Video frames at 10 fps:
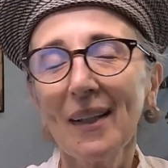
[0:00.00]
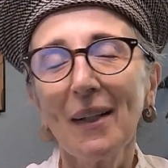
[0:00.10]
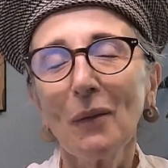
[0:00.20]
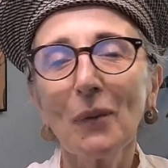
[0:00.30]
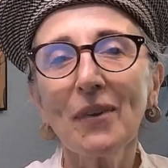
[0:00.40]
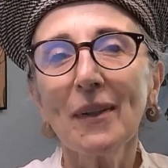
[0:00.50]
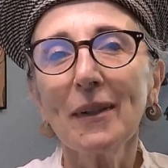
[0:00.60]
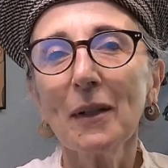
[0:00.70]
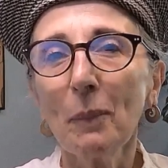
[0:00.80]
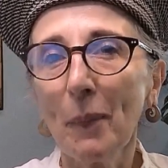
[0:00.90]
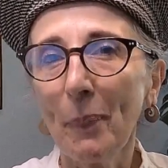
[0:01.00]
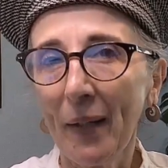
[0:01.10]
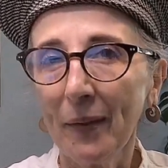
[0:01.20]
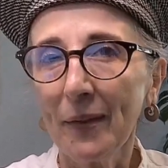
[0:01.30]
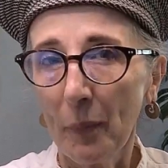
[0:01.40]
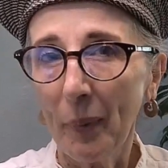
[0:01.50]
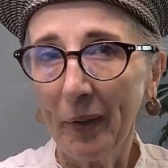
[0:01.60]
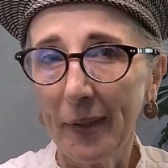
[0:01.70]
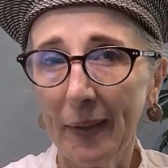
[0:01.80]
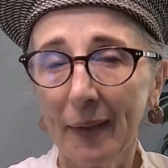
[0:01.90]
wasn't until my parents
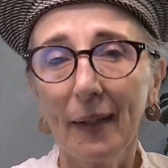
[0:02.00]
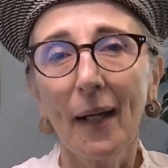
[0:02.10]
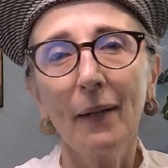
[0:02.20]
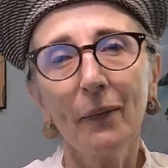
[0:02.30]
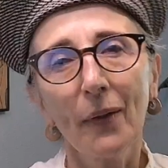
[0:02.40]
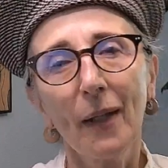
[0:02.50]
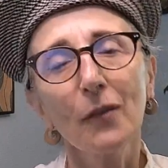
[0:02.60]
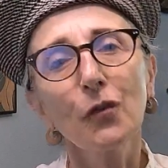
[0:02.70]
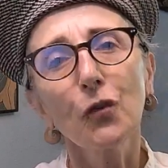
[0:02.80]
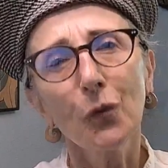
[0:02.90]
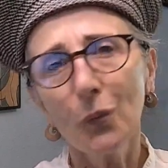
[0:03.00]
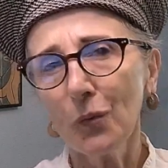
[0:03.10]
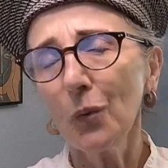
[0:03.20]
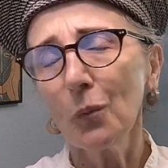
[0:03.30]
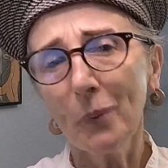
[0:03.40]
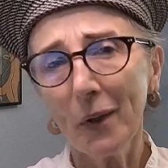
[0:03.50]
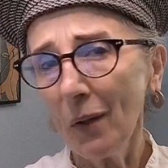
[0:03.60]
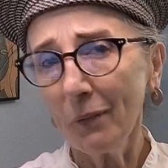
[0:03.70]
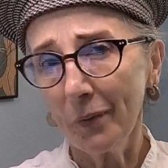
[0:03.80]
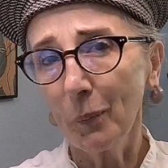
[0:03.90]
separated that I realized shoes could be
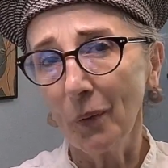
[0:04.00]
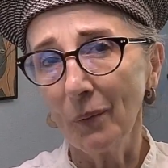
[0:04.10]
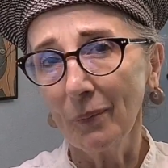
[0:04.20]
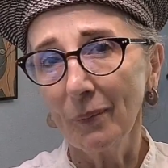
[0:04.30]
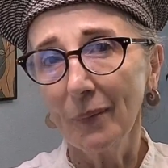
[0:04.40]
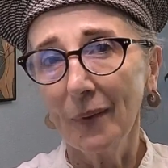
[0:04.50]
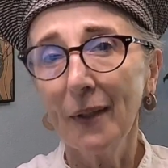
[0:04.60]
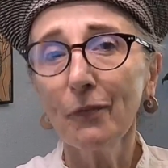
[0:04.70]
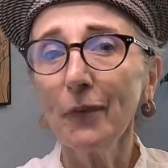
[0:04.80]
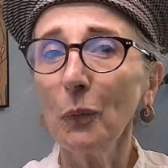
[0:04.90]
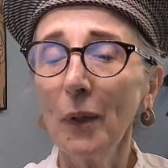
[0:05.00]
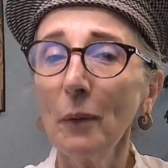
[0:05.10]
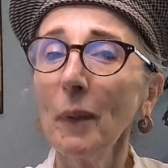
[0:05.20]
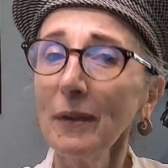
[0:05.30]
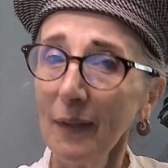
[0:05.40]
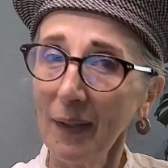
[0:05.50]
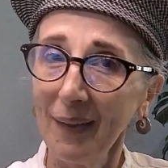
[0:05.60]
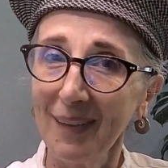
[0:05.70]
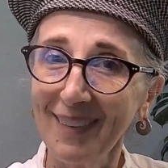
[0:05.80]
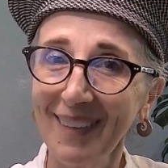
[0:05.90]
comfortable if they were my
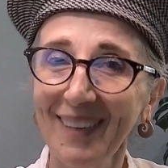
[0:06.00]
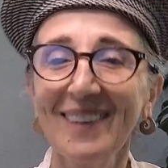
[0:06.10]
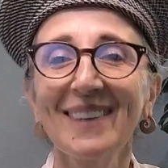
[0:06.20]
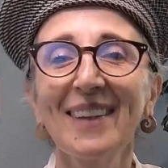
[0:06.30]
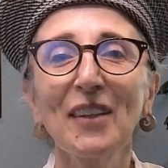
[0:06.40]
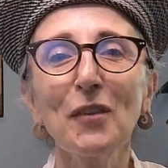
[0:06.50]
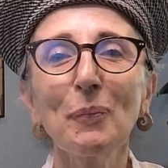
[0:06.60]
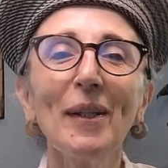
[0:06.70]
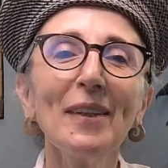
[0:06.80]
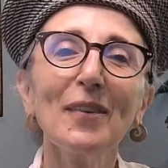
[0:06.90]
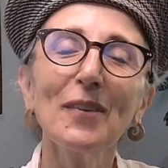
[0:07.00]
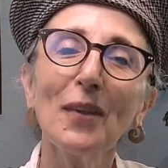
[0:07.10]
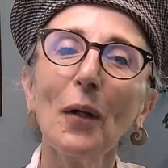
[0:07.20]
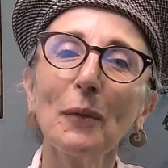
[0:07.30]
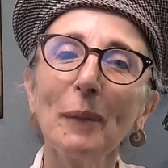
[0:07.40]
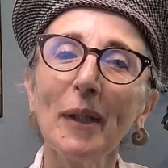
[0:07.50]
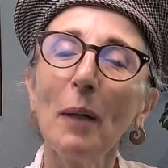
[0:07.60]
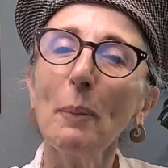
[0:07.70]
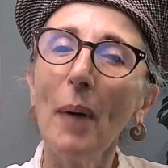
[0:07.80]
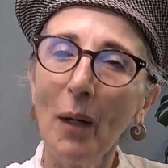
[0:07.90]
size. That experience taught me a
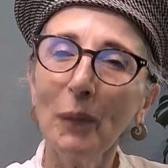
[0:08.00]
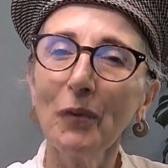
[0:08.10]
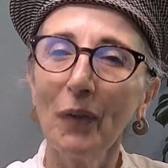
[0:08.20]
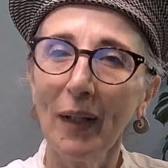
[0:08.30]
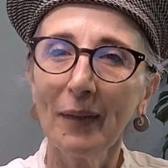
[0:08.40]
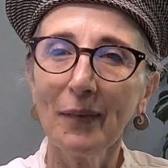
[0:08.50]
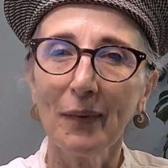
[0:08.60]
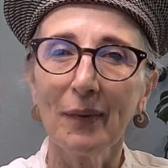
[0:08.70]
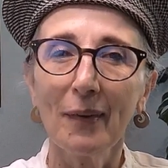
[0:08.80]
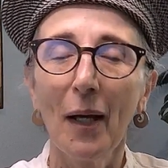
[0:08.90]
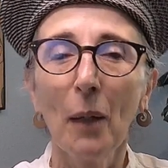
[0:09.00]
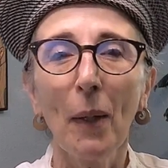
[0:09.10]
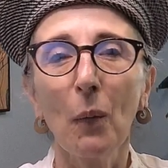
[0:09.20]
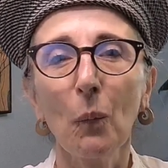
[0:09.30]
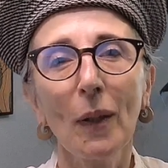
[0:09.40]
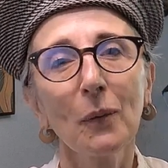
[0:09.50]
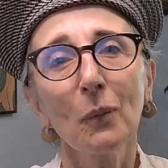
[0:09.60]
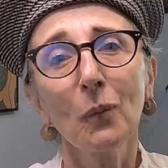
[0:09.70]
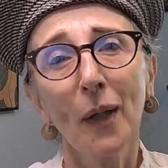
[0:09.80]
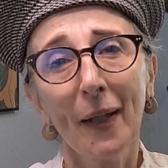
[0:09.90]
powerful lesson about what
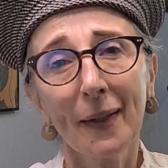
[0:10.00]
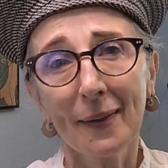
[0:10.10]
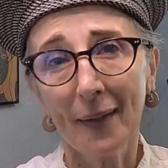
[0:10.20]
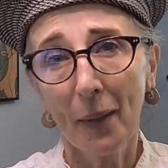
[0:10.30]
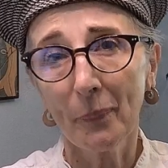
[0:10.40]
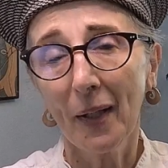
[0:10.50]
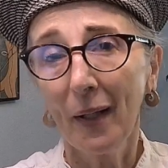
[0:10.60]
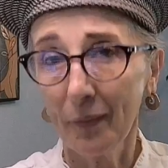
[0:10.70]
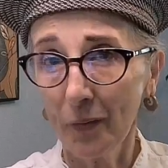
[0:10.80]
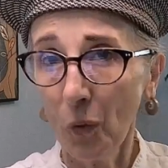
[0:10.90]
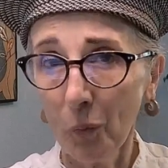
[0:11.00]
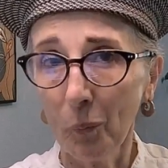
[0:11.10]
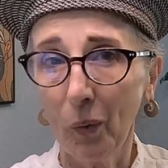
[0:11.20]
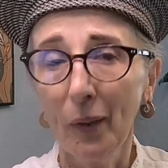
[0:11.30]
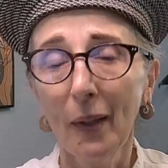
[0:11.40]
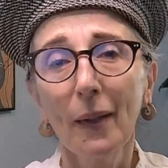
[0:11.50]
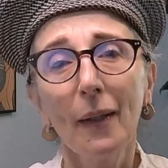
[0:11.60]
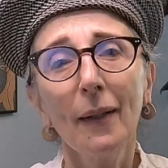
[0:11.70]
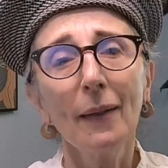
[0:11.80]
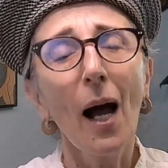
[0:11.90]
we accept as normal
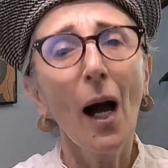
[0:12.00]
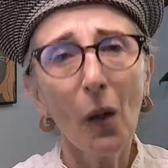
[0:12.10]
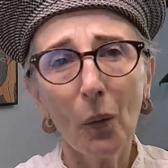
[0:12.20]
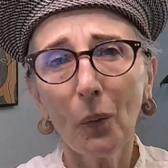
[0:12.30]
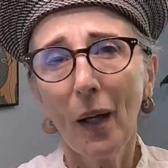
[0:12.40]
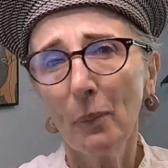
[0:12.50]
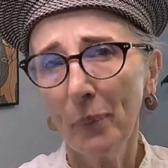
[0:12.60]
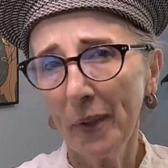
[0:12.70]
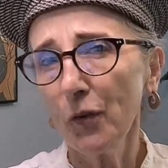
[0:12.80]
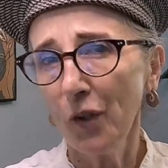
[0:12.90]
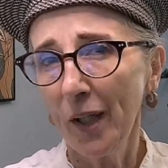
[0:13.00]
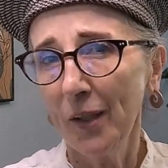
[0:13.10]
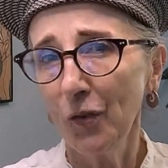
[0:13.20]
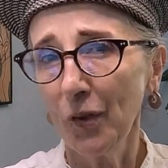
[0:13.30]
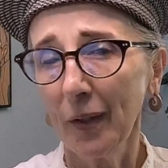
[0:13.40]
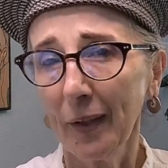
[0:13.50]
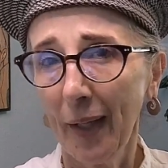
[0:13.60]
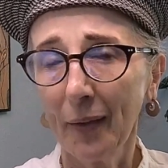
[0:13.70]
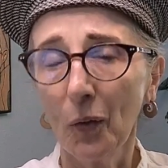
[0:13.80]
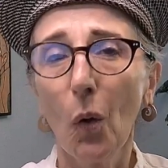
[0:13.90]
and how a big change
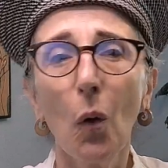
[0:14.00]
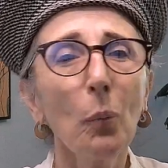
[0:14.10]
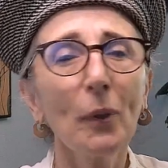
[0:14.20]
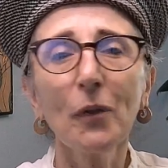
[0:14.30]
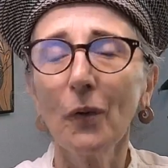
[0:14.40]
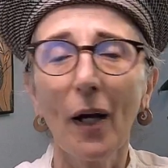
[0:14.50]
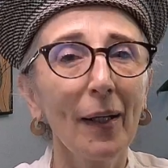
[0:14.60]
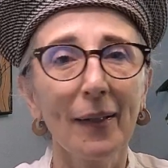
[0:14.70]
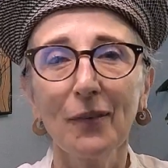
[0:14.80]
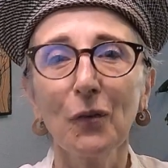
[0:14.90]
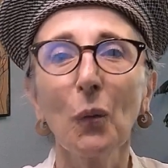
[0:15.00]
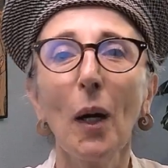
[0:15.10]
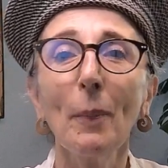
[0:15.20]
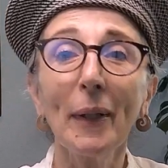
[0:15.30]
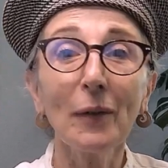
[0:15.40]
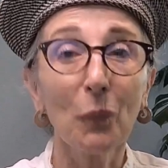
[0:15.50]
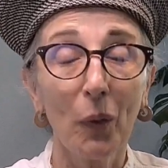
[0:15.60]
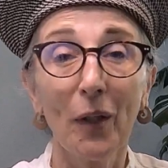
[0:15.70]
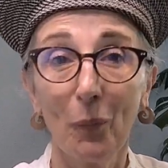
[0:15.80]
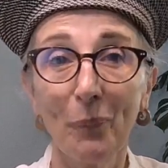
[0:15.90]
can open your eyes to a better way
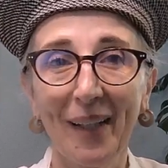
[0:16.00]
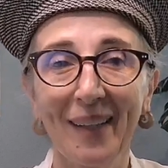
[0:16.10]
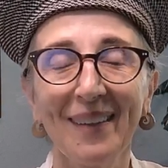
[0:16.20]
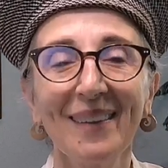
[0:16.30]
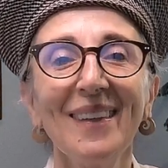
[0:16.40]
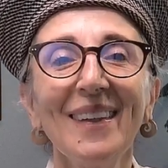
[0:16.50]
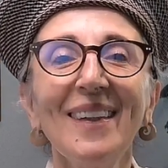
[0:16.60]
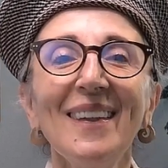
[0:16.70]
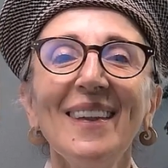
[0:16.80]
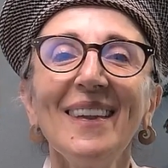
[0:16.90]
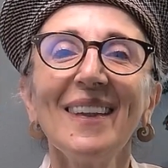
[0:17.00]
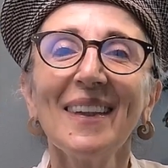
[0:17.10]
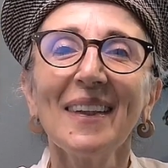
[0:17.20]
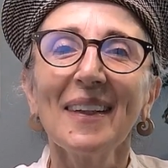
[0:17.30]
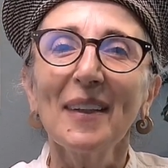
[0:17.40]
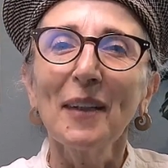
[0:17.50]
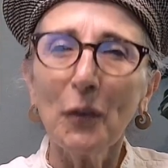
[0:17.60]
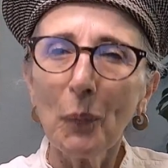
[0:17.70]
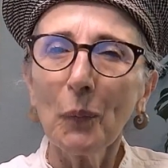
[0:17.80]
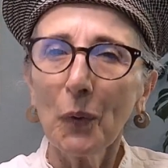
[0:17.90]
of being. That's
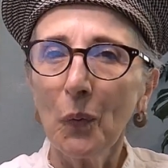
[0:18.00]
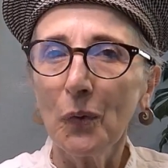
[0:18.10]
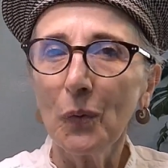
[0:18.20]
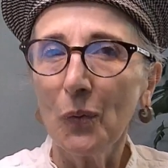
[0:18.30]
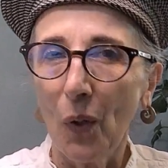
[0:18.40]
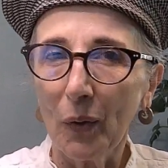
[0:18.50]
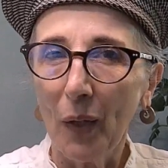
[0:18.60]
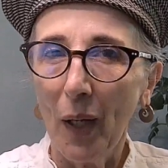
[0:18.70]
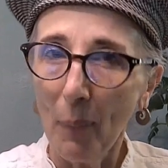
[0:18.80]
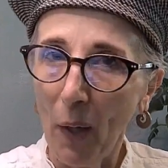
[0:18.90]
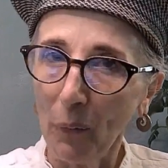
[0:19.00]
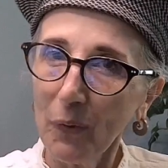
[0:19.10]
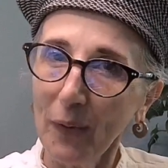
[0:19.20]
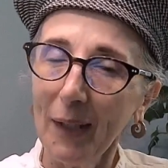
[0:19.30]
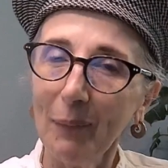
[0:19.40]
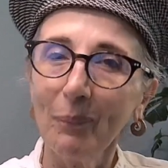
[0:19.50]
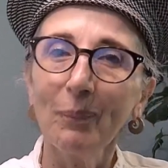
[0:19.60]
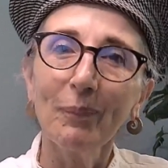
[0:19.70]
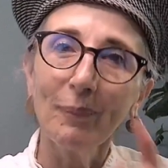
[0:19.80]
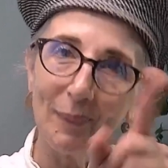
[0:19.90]
what we're going to talk about today,
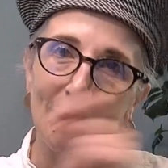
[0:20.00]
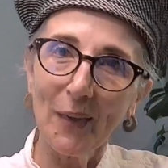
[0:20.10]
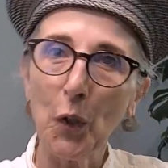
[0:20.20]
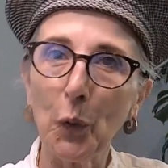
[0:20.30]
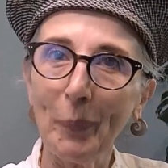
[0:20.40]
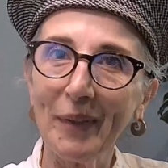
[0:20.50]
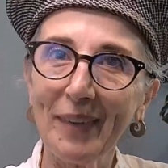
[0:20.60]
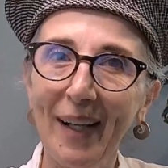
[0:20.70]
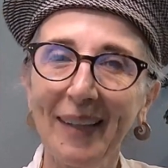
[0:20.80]
your baseline.